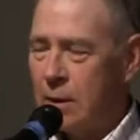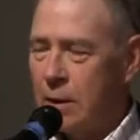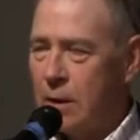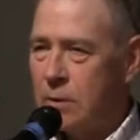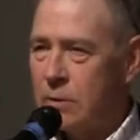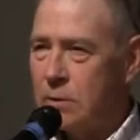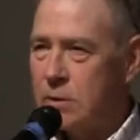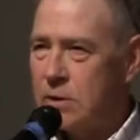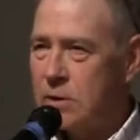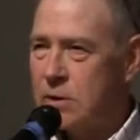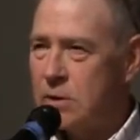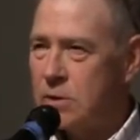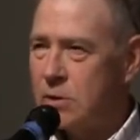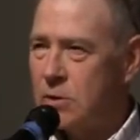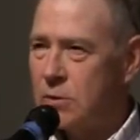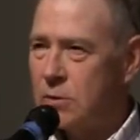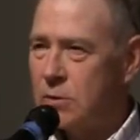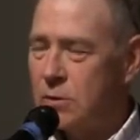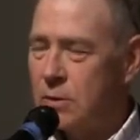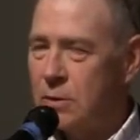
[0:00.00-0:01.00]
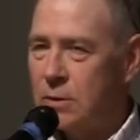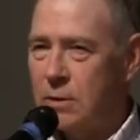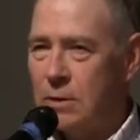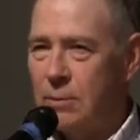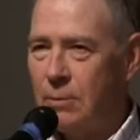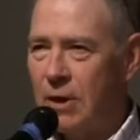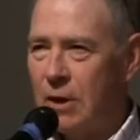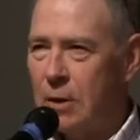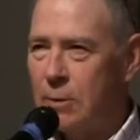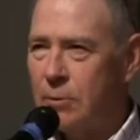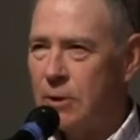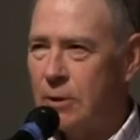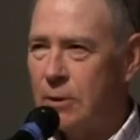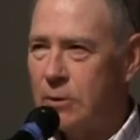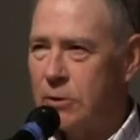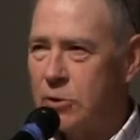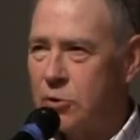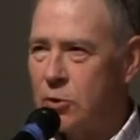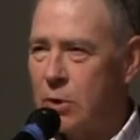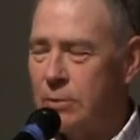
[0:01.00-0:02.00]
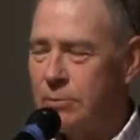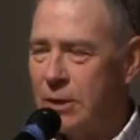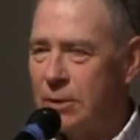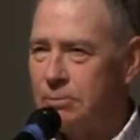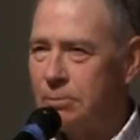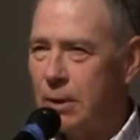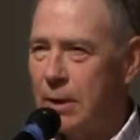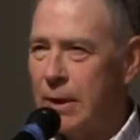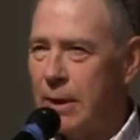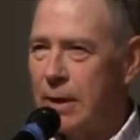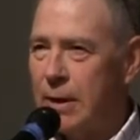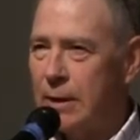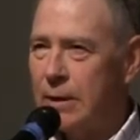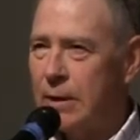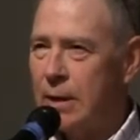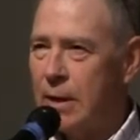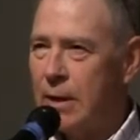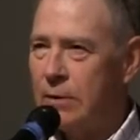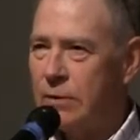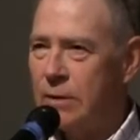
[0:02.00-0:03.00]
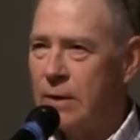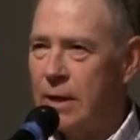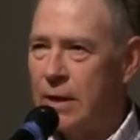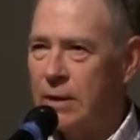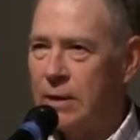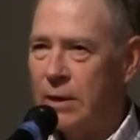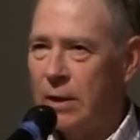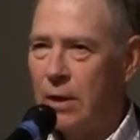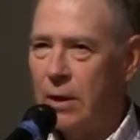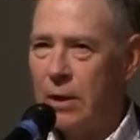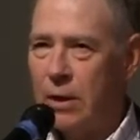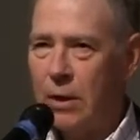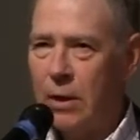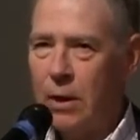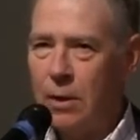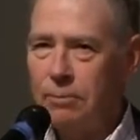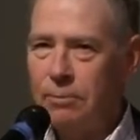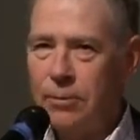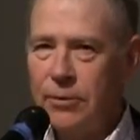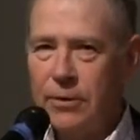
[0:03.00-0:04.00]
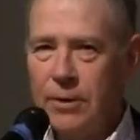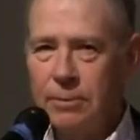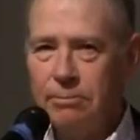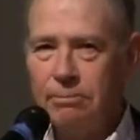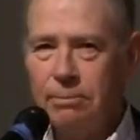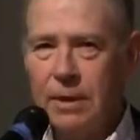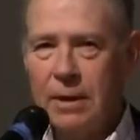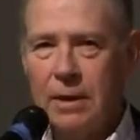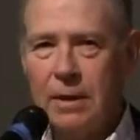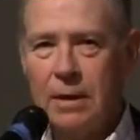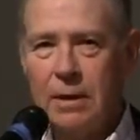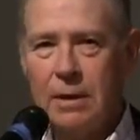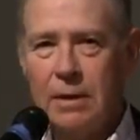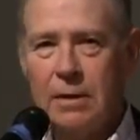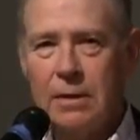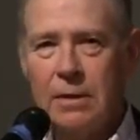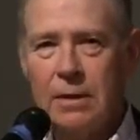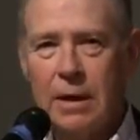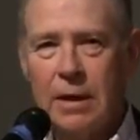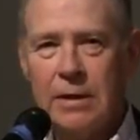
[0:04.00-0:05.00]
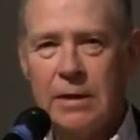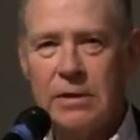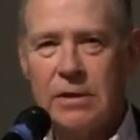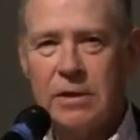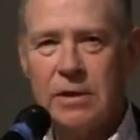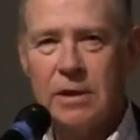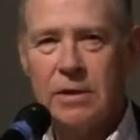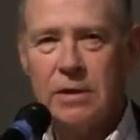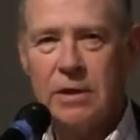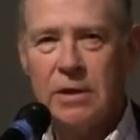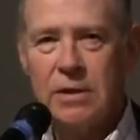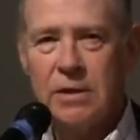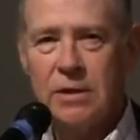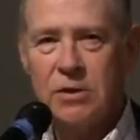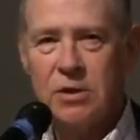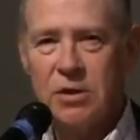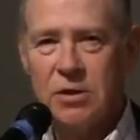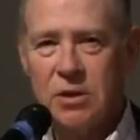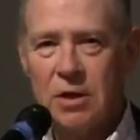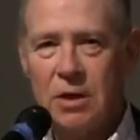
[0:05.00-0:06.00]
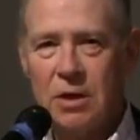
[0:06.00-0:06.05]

goes to the Montebello treatment plant and then up the big 96-inch